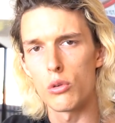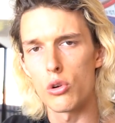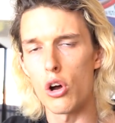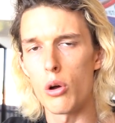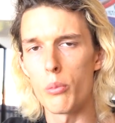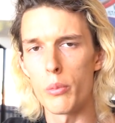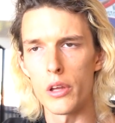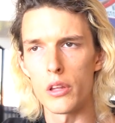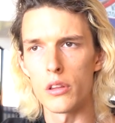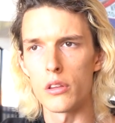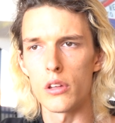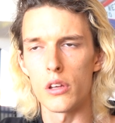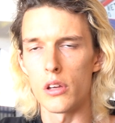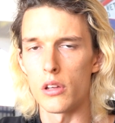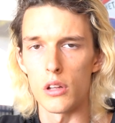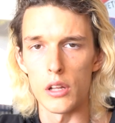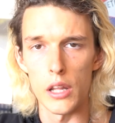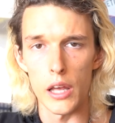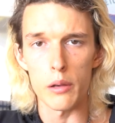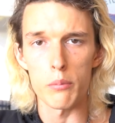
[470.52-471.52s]
comment,
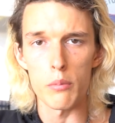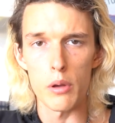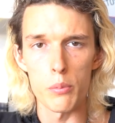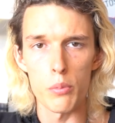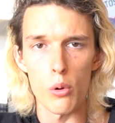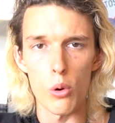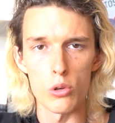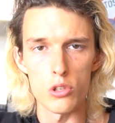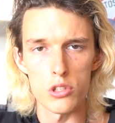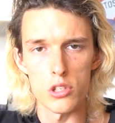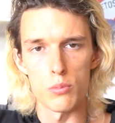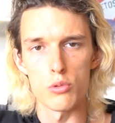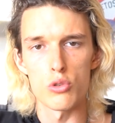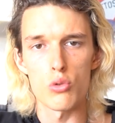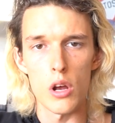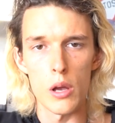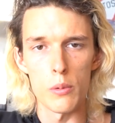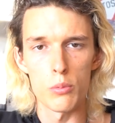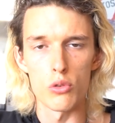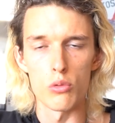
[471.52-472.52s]
like my post,
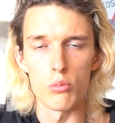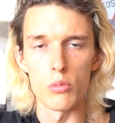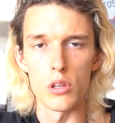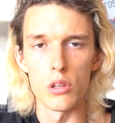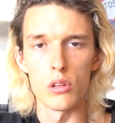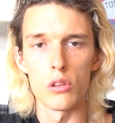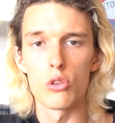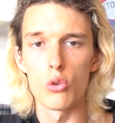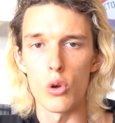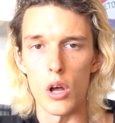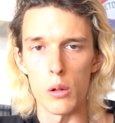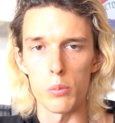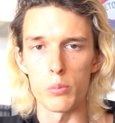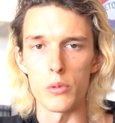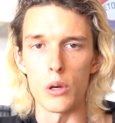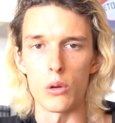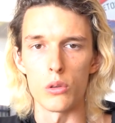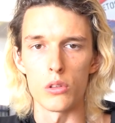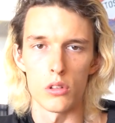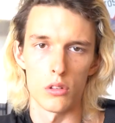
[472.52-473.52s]
subscribe to me to help
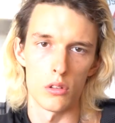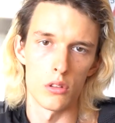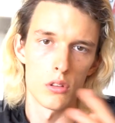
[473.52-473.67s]
me out.